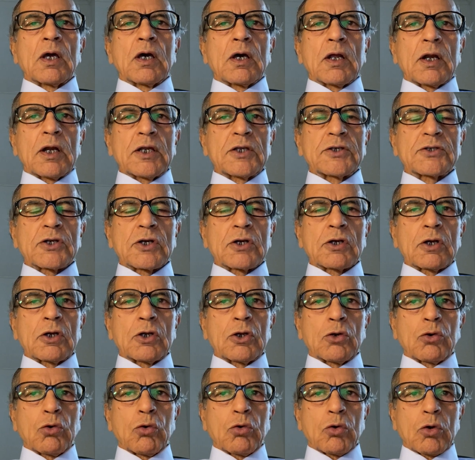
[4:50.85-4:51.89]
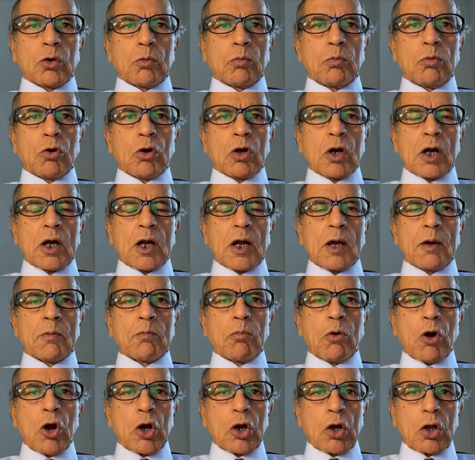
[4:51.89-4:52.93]
recently wrote a book and I
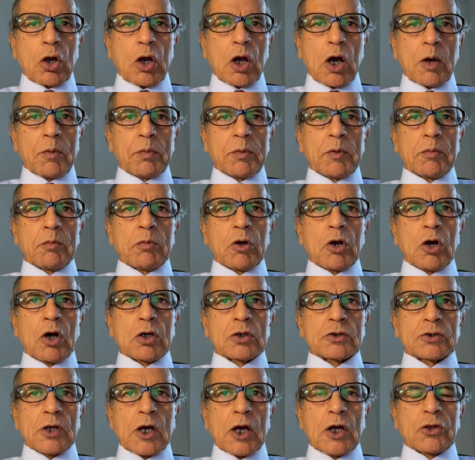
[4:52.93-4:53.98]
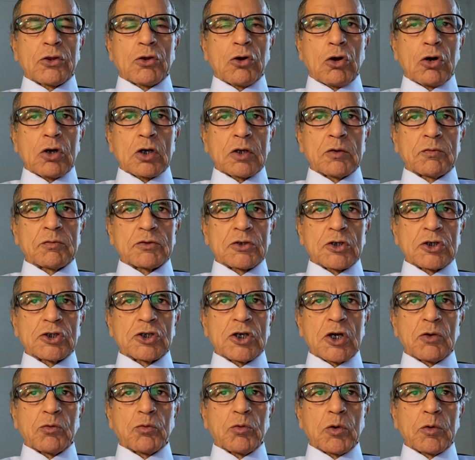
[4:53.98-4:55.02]
bought a copy because I thought he was a
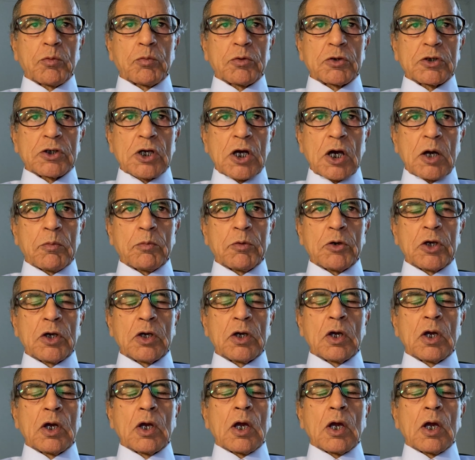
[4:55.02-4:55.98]
genuine Punjabi